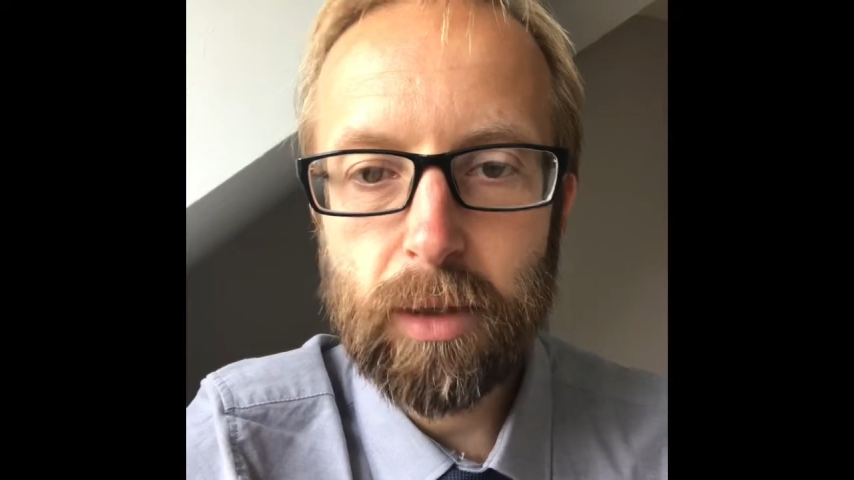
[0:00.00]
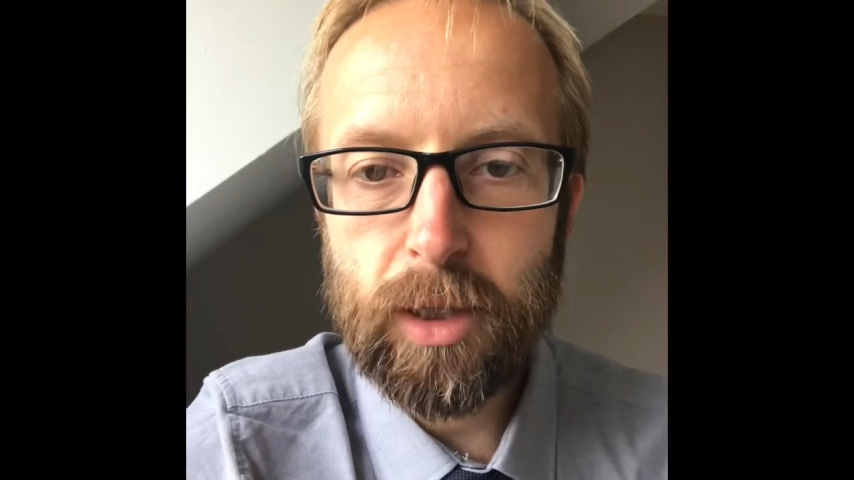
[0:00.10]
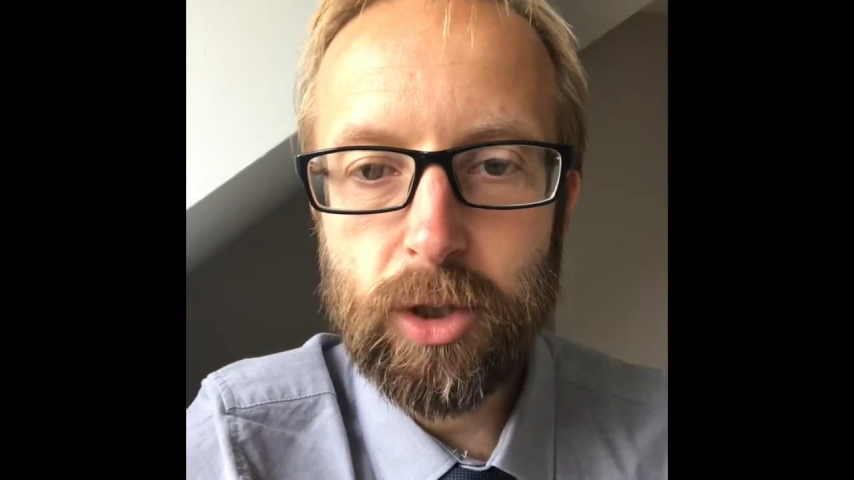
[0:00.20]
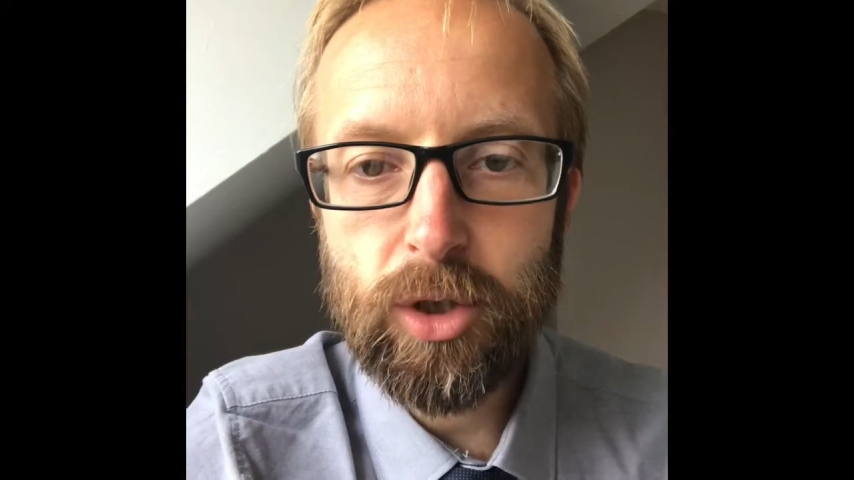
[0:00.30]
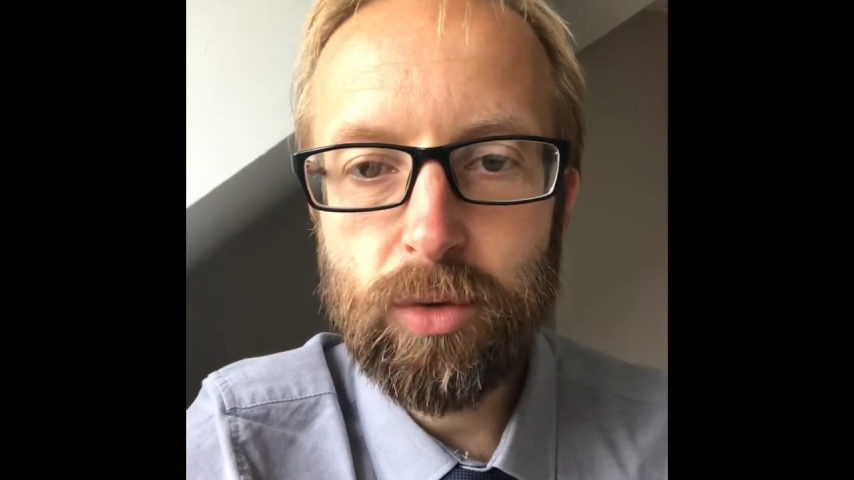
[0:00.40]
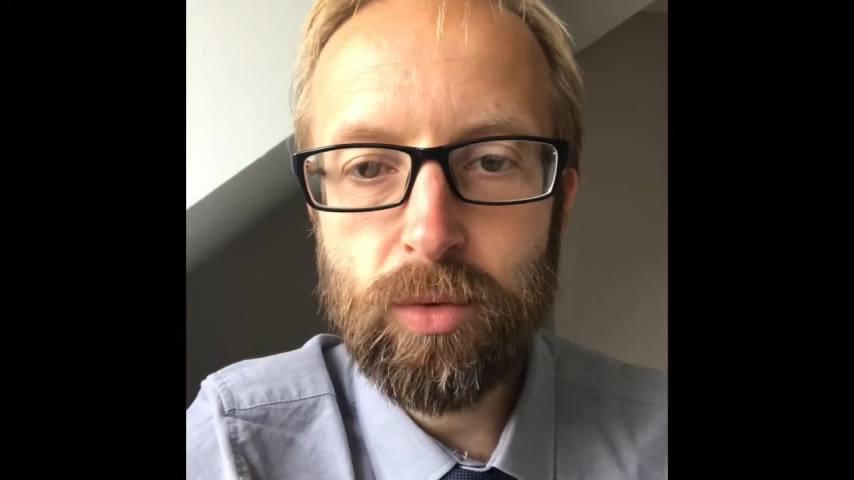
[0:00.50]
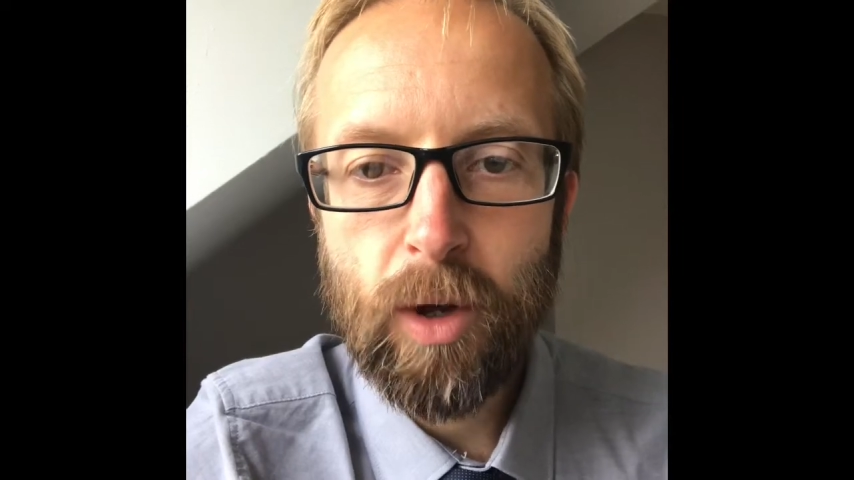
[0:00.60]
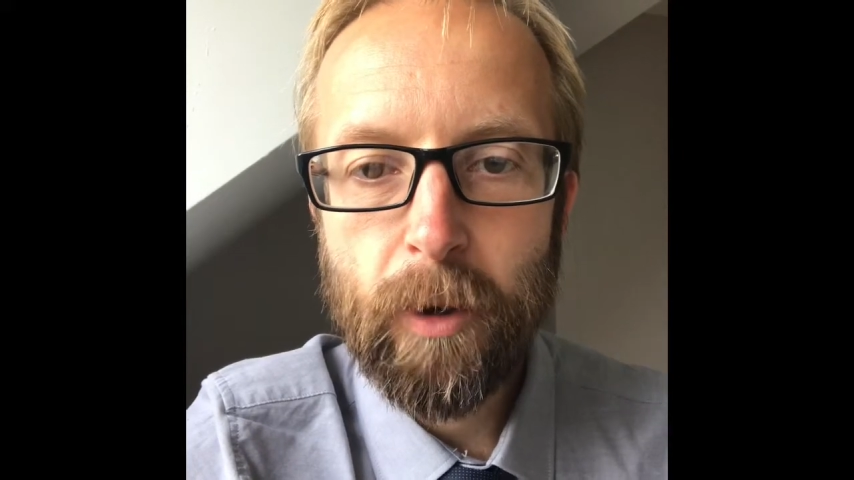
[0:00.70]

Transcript: can you